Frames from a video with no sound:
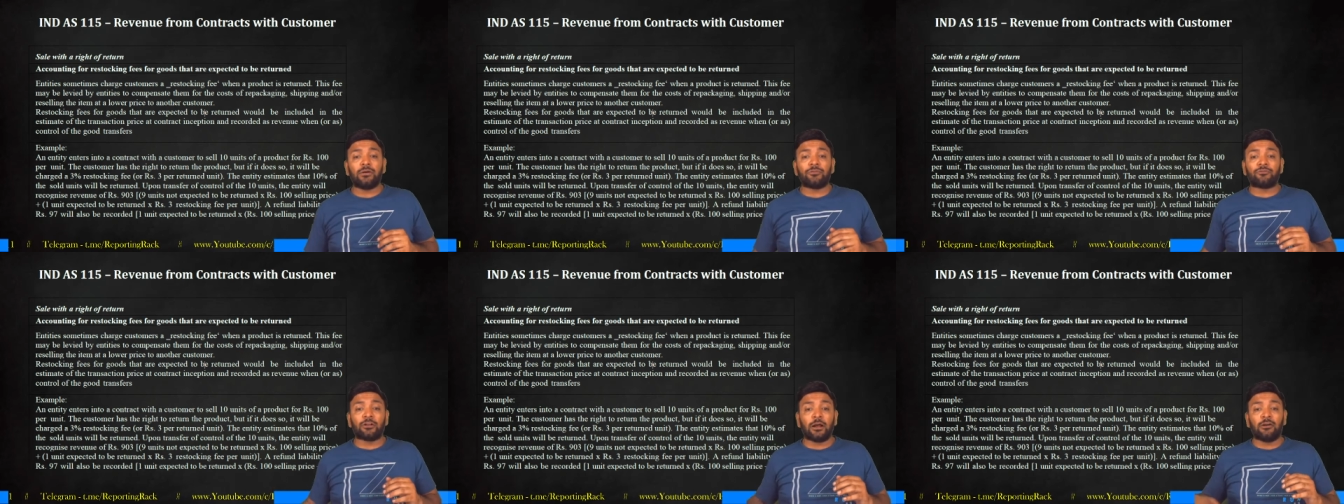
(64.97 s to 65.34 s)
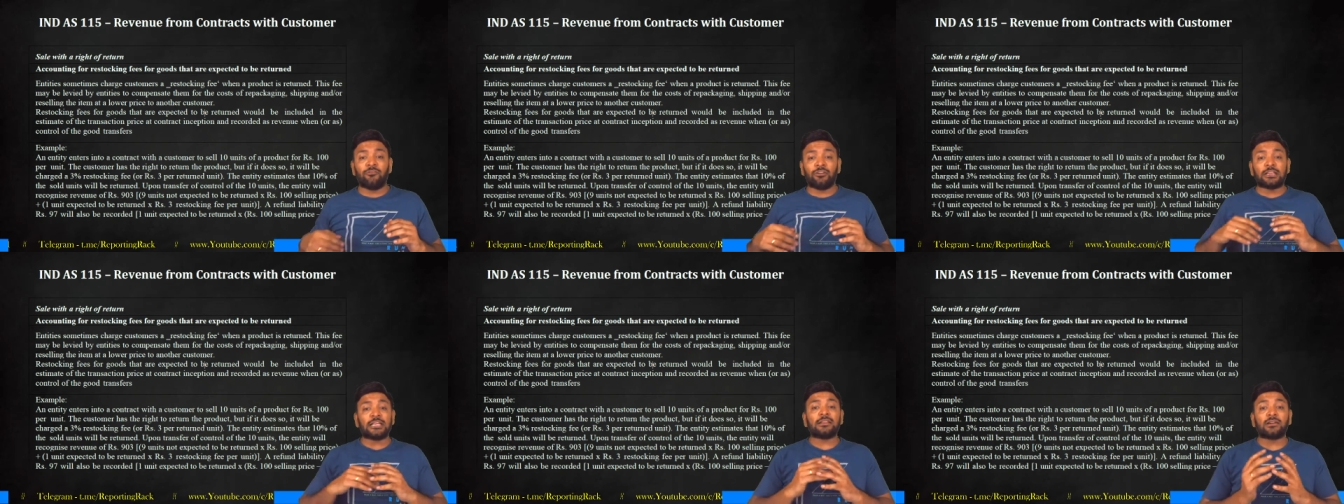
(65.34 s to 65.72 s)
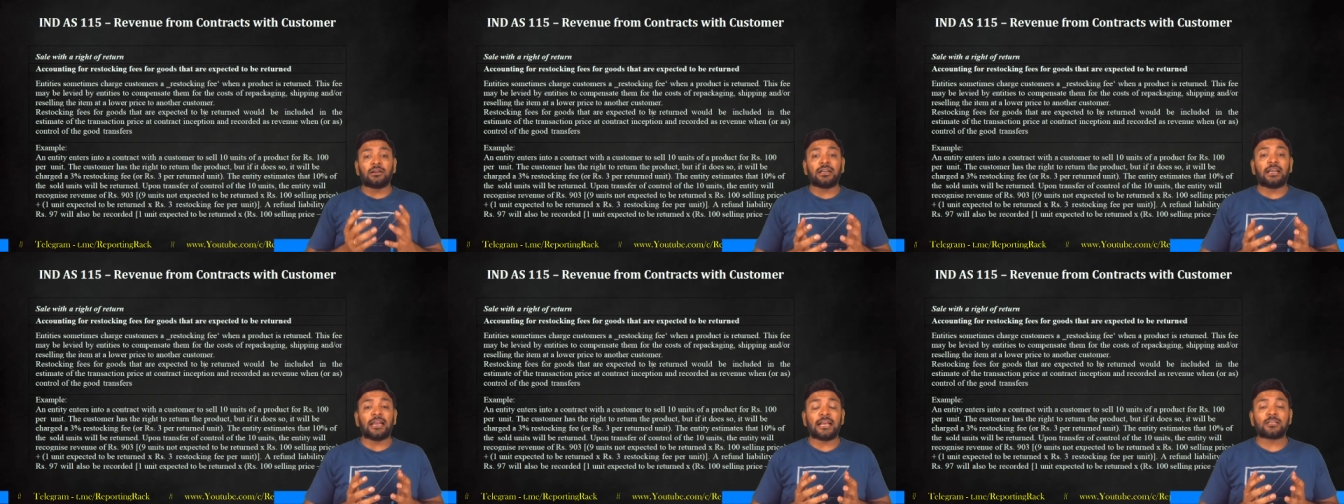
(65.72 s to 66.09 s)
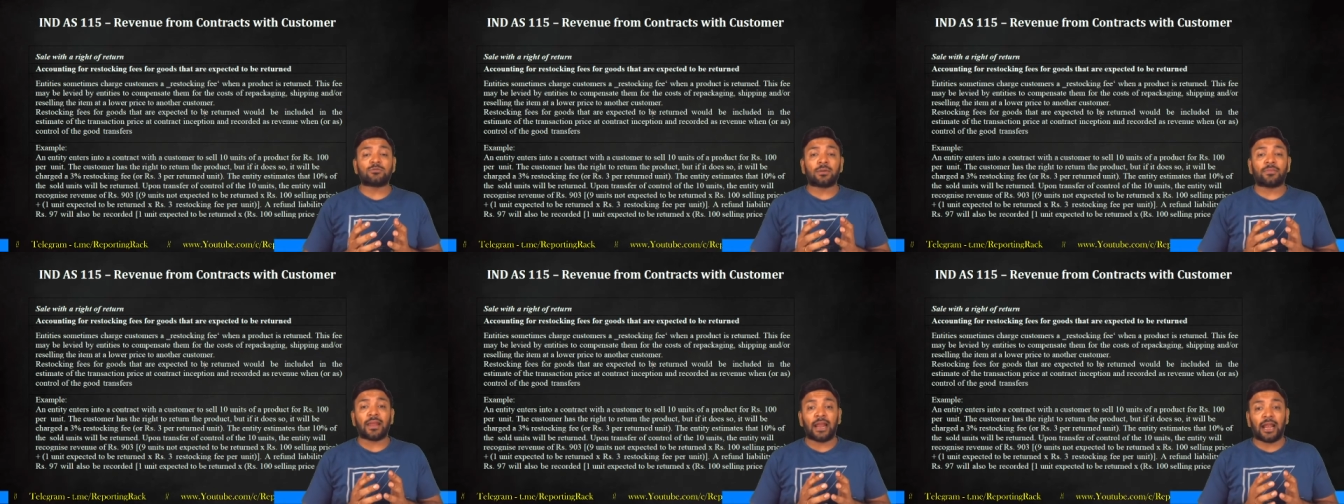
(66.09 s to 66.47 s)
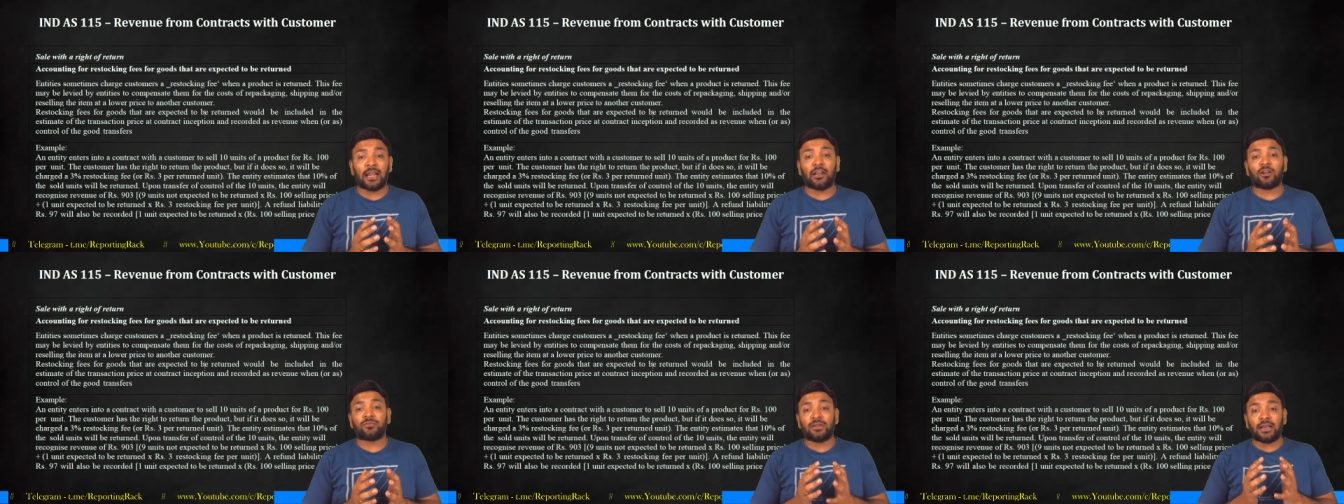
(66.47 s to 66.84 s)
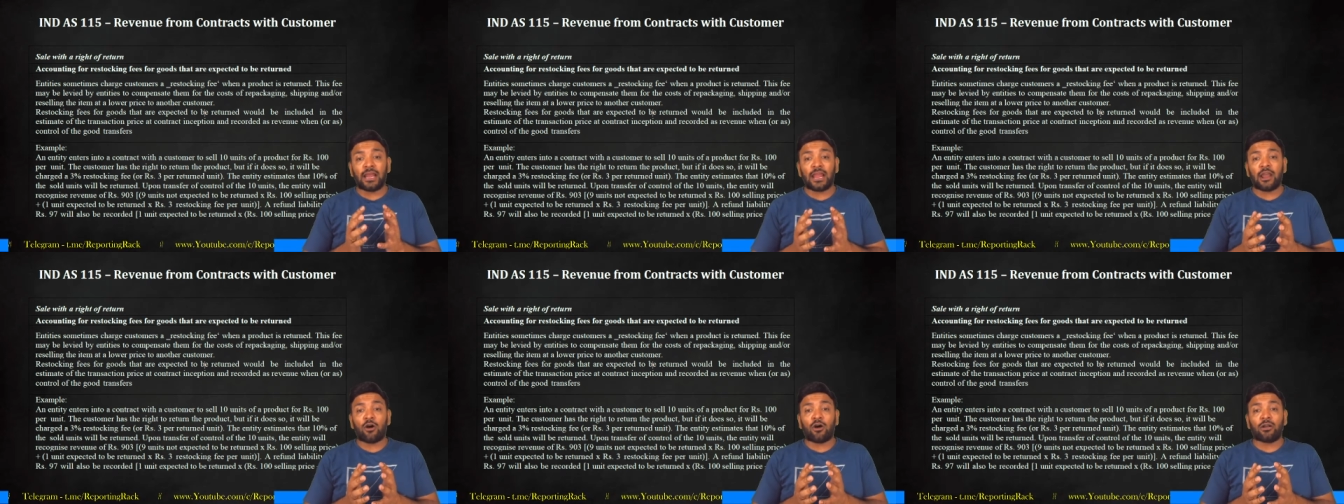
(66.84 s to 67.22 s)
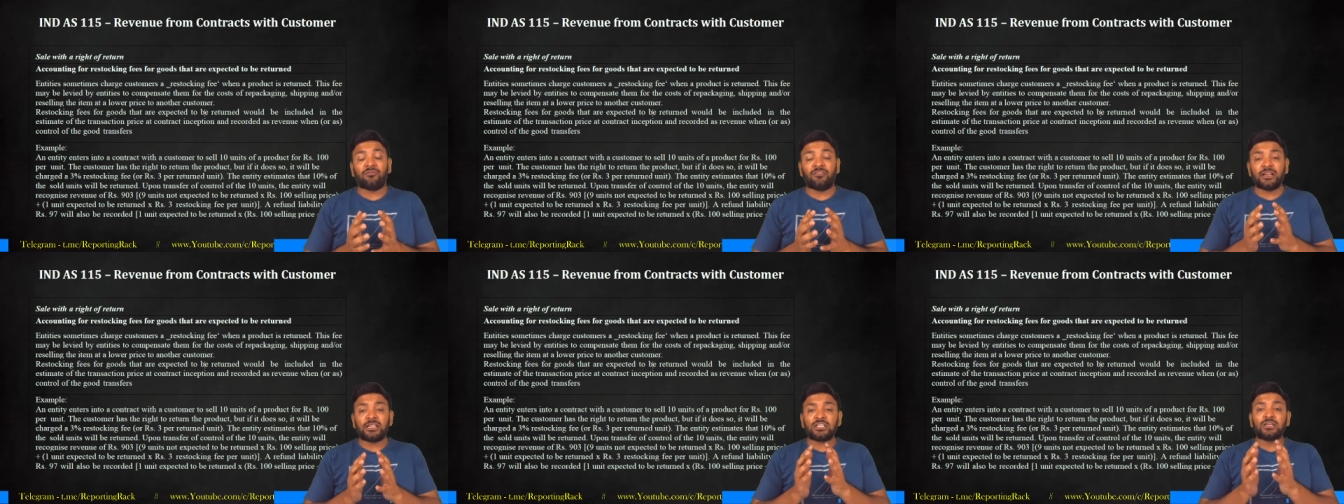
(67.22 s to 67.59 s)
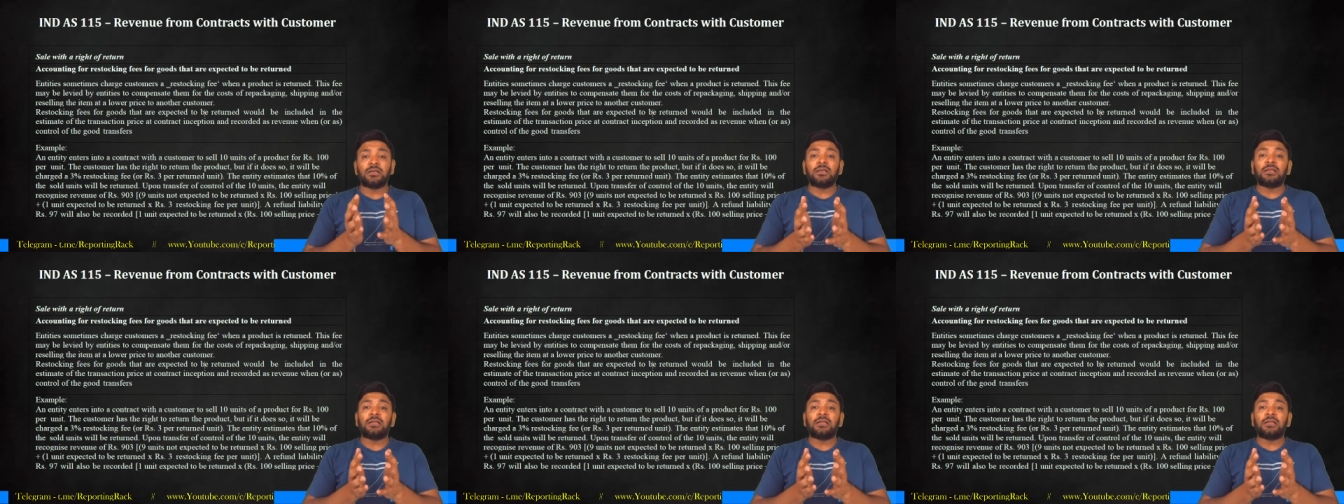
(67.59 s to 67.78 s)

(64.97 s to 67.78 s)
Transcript: uh, within 30 days from the end of the day on which